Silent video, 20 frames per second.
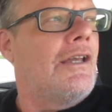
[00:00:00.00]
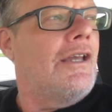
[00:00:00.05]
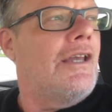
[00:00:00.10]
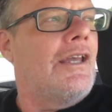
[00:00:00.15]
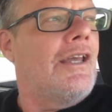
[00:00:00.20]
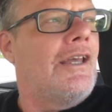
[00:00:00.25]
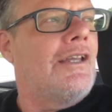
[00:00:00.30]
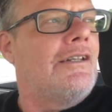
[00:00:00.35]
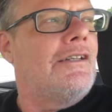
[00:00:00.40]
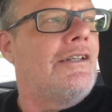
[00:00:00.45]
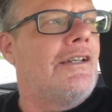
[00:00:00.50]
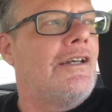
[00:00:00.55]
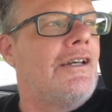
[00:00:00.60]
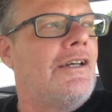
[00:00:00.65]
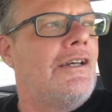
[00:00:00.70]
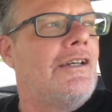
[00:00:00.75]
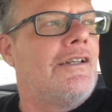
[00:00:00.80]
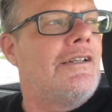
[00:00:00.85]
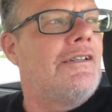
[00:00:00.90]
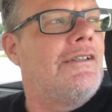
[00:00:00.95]
and
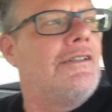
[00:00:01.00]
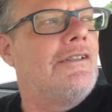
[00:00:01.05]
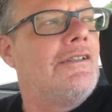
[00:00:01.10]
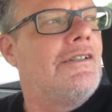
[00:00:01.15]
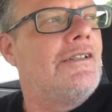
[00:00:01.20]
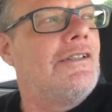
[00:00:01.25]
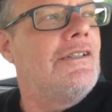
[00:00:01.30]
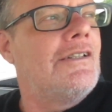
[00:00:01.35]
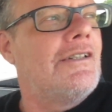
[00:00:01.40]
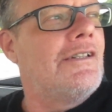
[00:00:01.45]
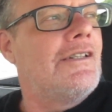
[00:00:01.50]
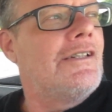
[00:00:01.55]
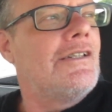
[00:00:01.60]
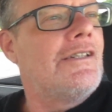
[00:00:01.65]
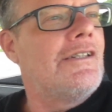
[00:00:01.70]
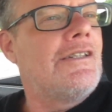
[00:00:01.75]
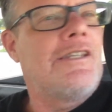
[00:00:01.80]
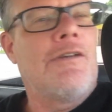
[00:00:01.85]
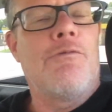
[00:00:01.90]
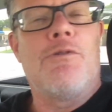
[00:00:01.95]
uh,
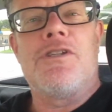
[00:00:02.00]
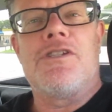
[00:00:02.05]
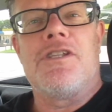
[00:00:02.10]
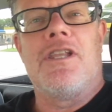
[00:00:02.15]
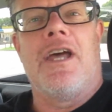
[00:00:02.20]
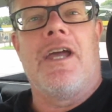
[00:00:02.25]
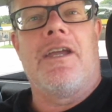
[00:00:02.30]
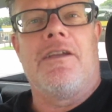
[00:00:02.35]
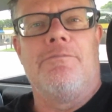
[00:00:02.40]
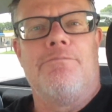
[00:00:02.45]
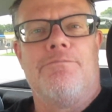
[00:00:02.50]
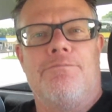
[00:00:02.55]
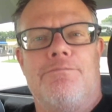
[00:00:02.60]
see what it's like.